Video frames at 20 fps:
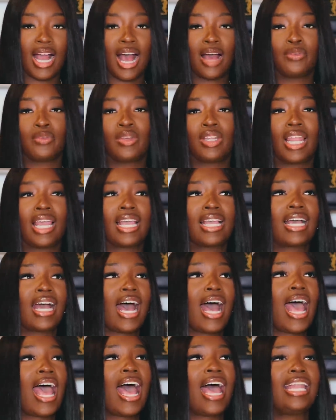I feel like
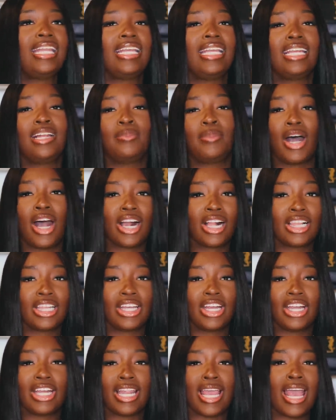I need a
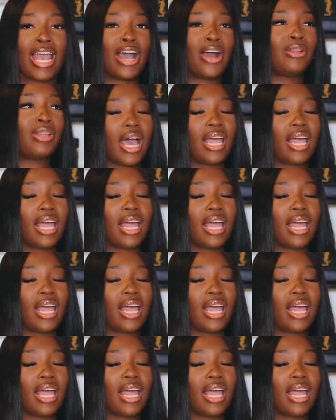Moncler now.